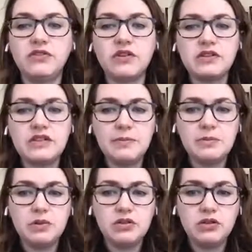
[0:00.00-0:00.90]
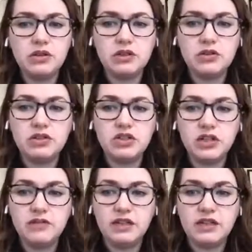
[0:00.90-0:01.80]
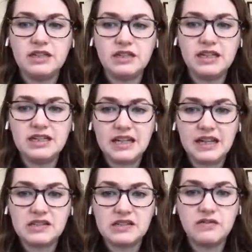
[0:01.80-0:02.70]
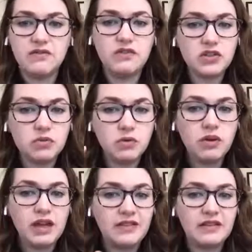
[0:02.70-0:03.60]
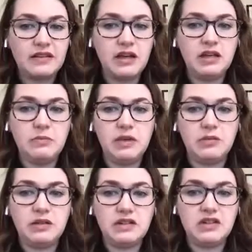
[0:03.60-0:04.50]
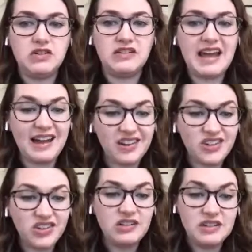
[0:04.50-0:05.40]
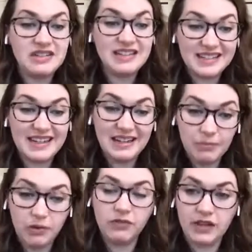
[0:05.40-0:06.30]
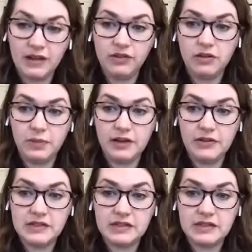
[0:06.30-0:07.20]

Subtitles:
So the first step in Petunia to achieving an intense visual anthocyanin pigmentation is actually to disable flavanol